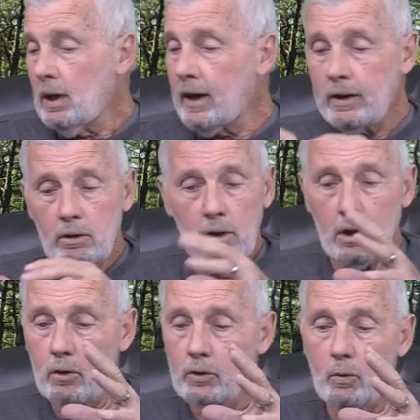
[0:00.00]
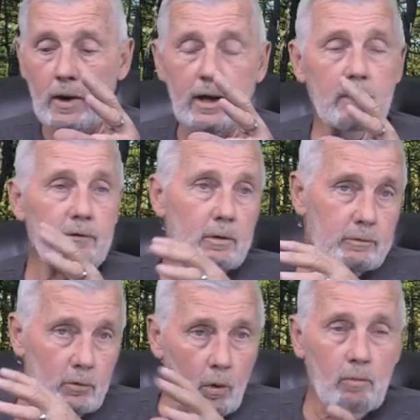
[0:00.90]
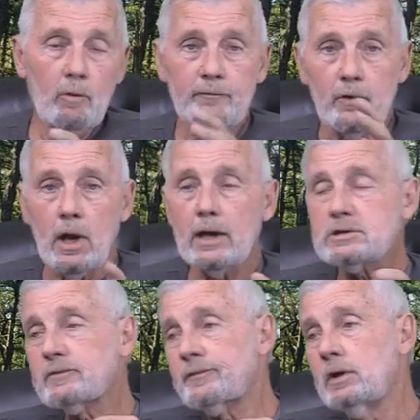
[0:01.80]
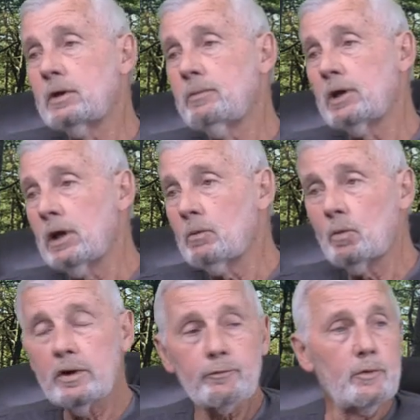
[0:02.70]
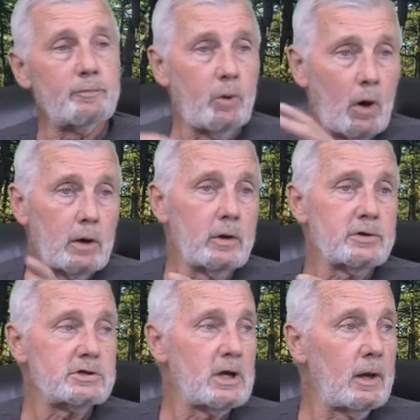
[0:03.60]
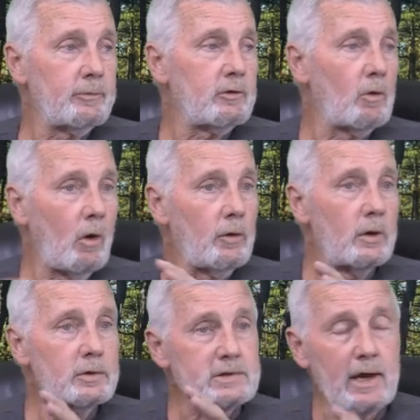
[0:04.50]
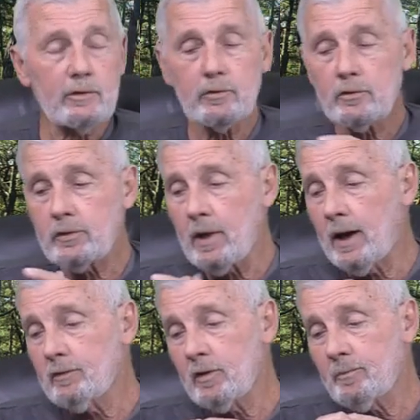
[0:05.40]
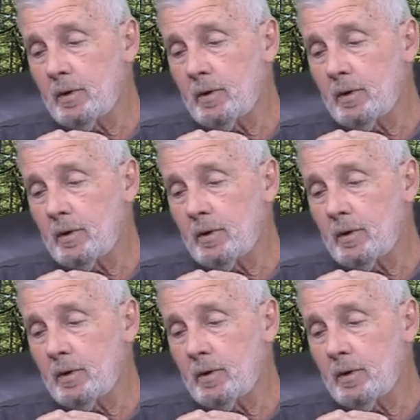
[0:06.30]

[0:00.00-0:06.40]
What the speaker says: and it'll go the way of a normal philosophy to begin with partnerships and all those exercises,